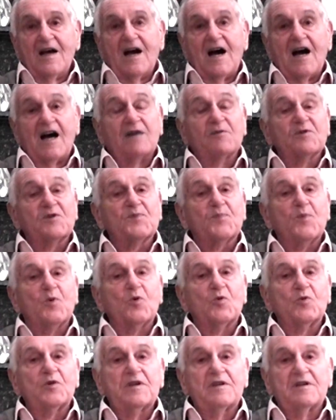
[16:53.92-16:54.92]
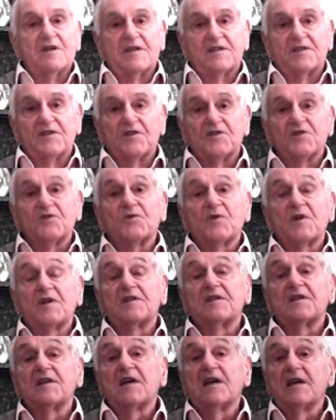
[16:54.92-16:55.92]
I was born in
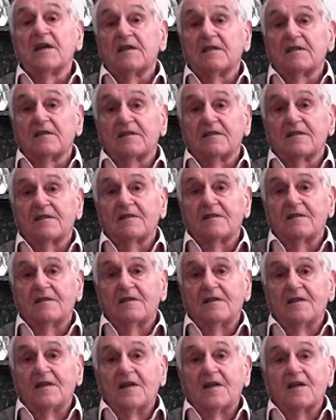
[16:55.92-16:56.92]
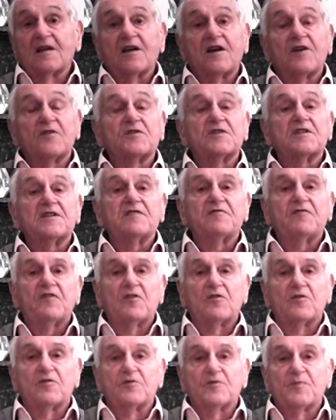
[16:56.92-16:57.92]
1928, closely
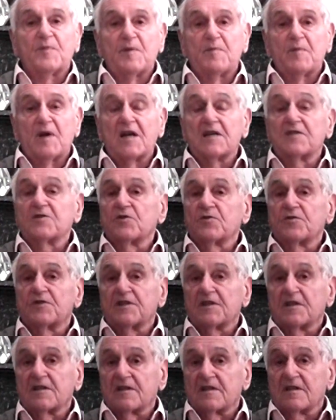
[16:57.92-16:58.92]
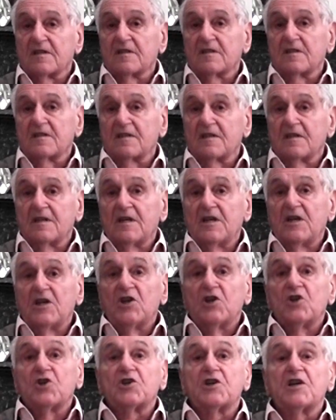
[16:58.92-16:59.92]
followed by my two sisters,
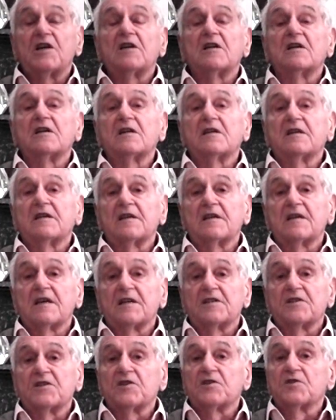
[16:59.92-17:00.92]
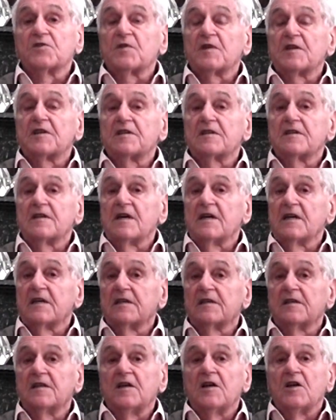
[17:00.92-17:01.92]
Sheila in
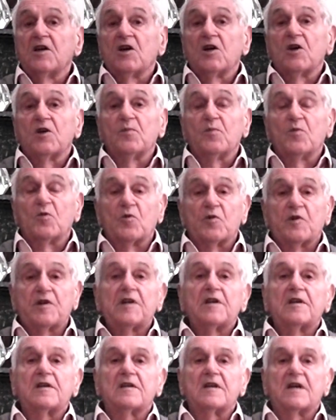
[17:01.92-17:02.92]
1929 and Maureen in